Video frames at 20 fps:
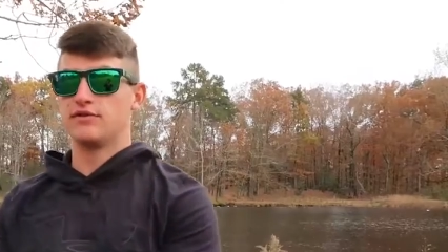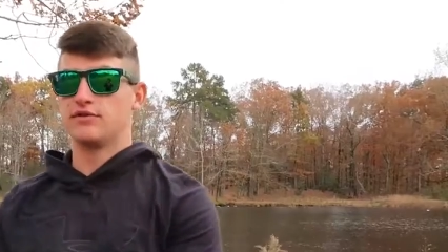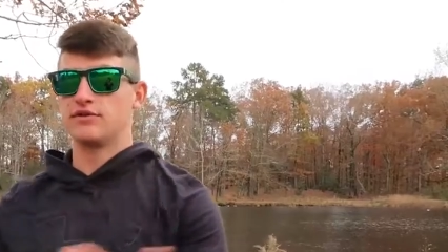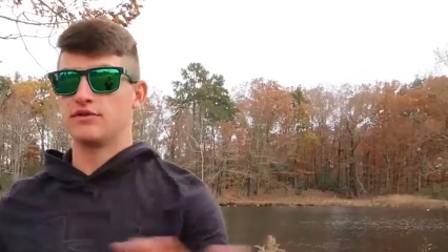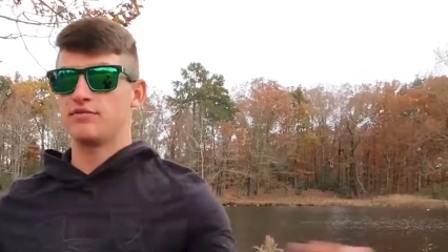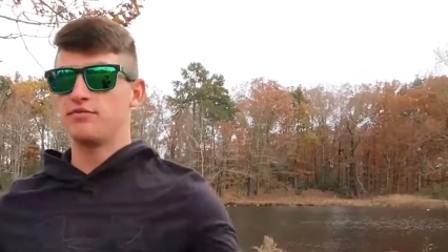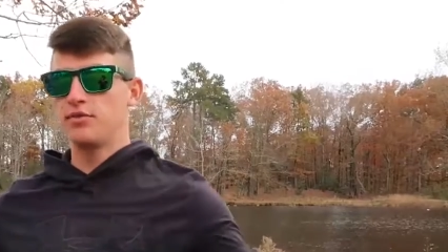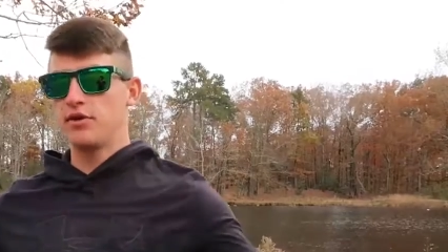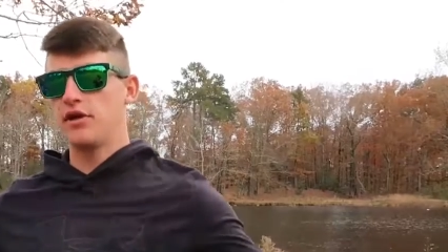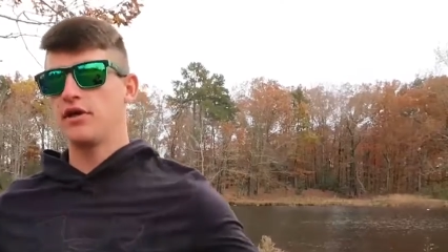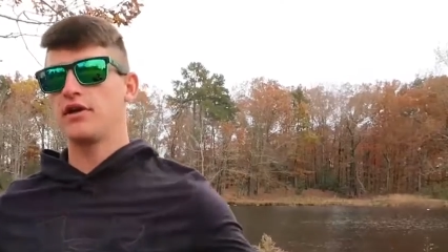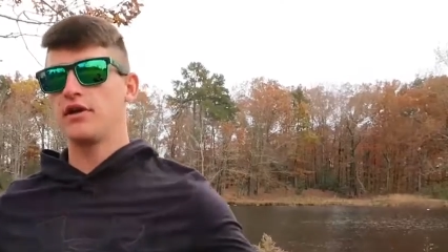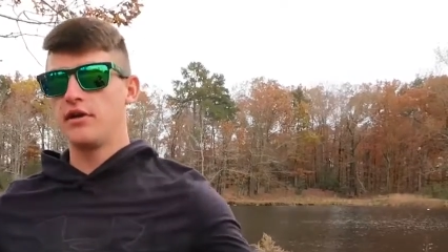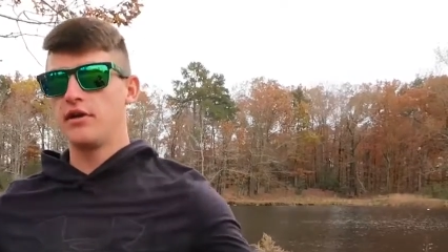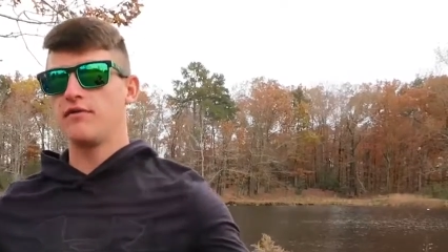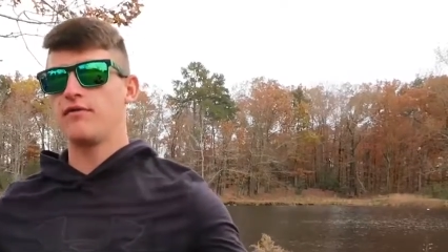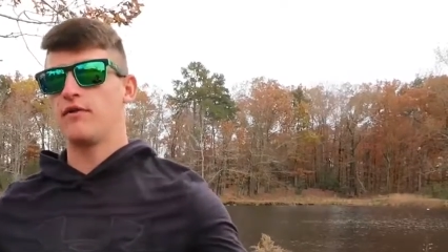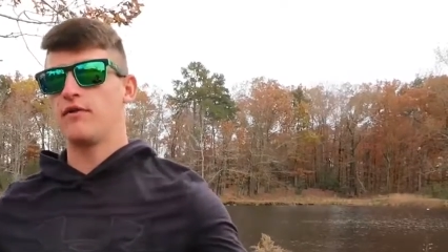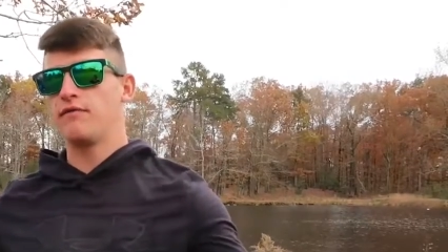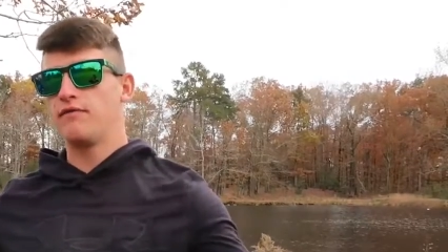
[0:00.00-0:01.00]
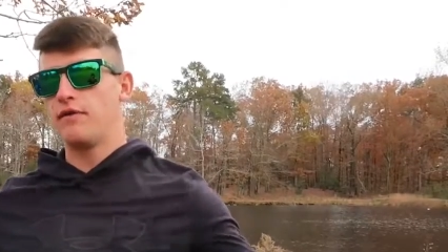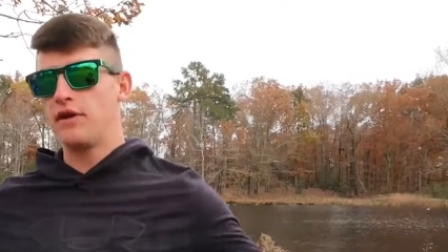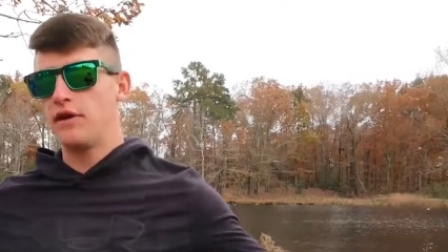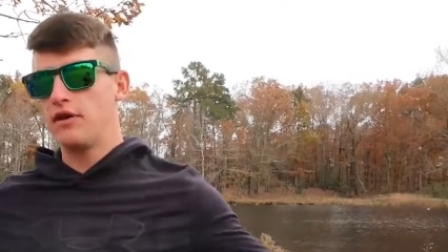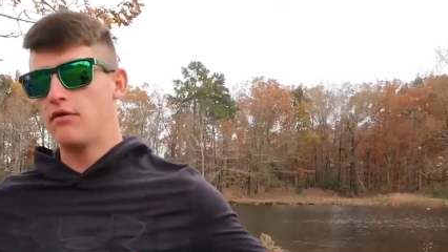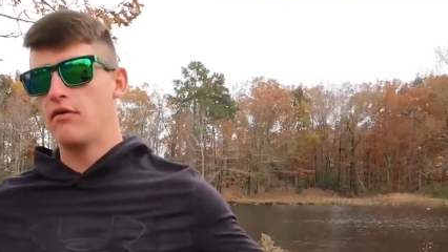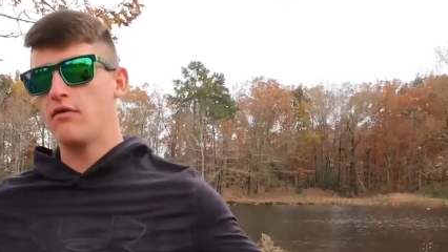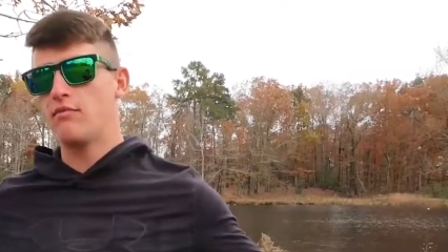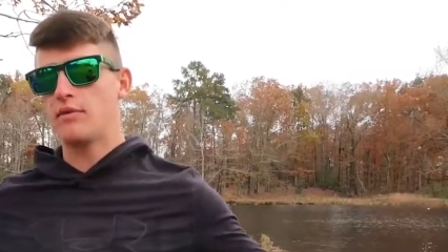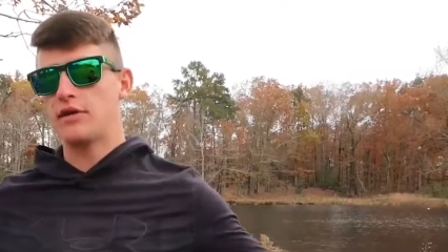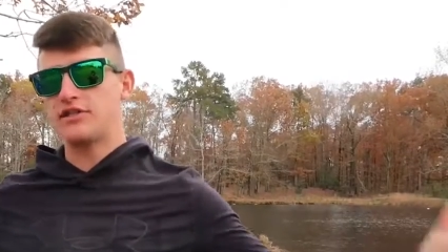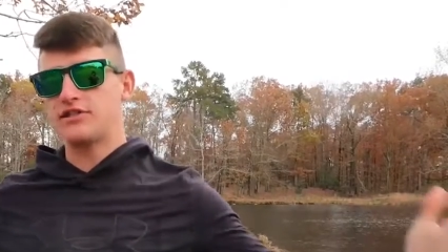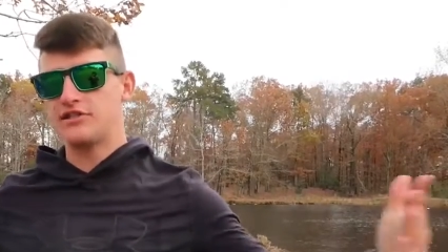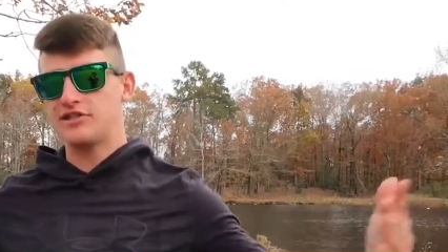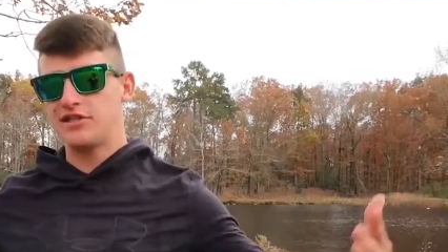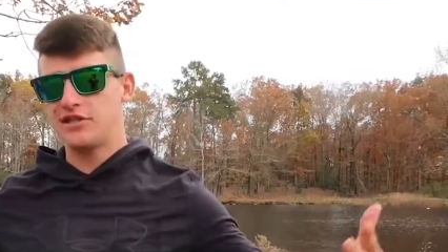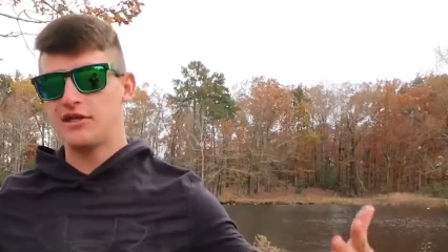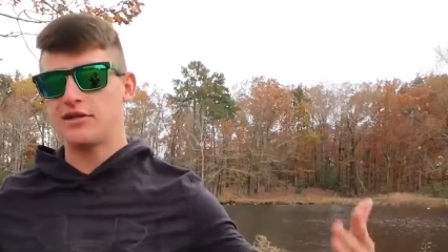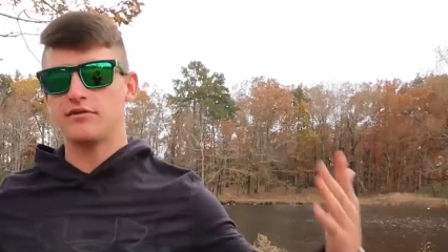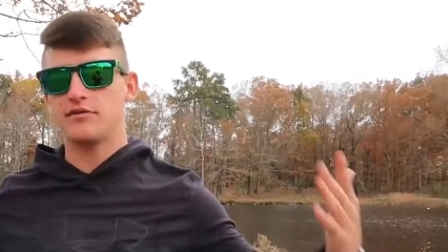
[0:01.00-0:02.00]
which is pretty good for a video on my
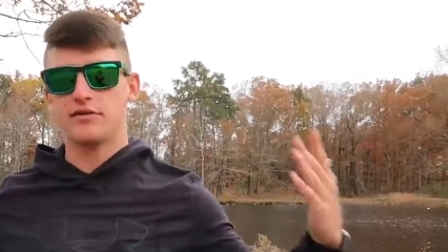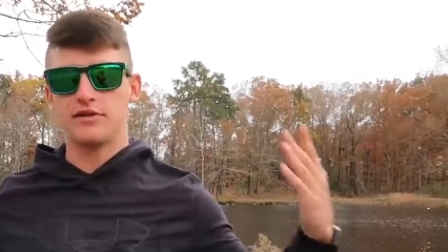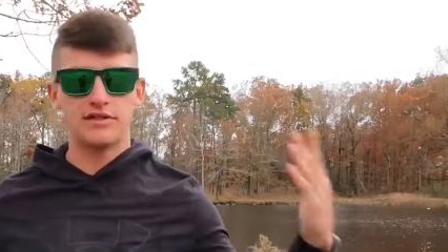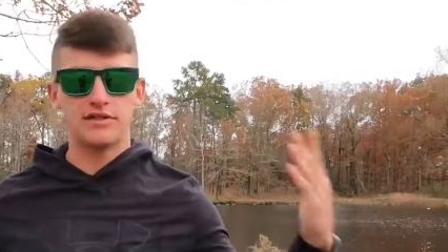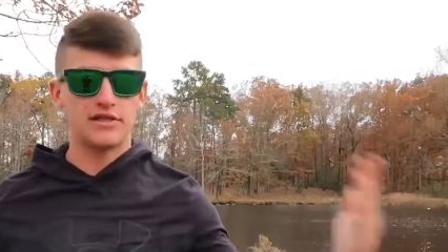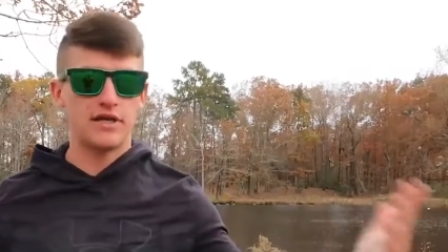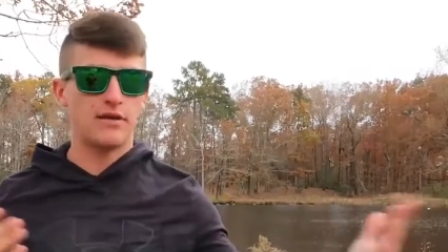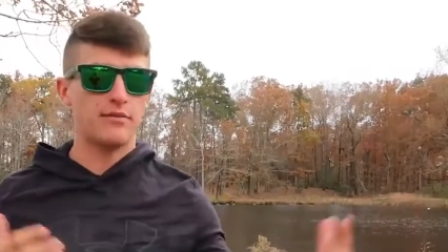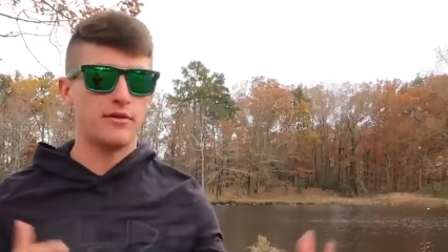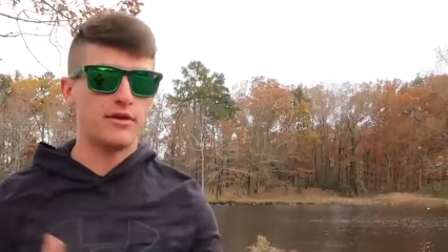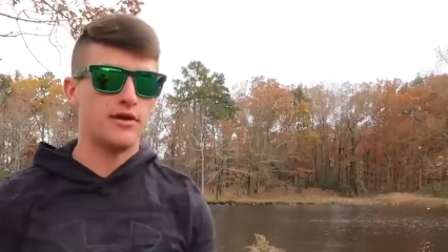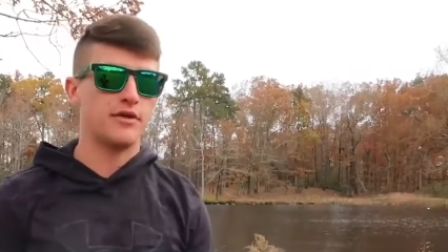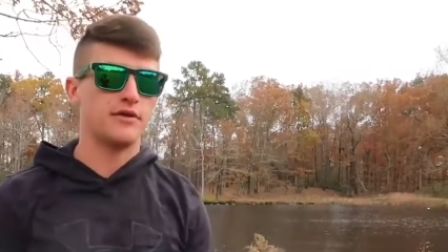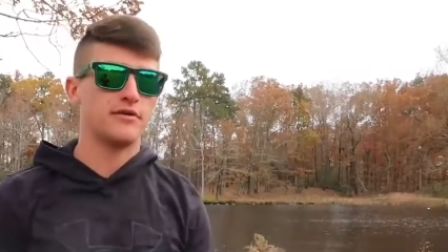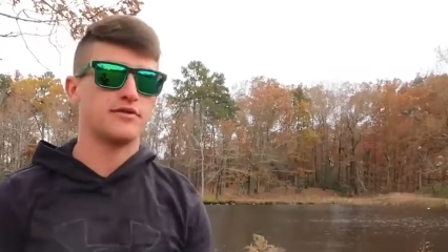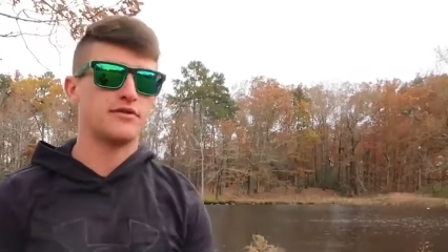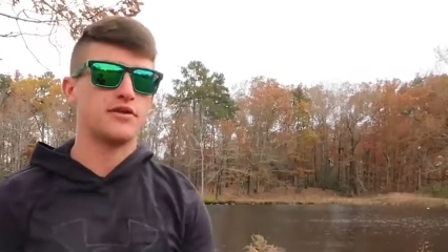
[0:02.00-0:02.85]
channel at this time of year.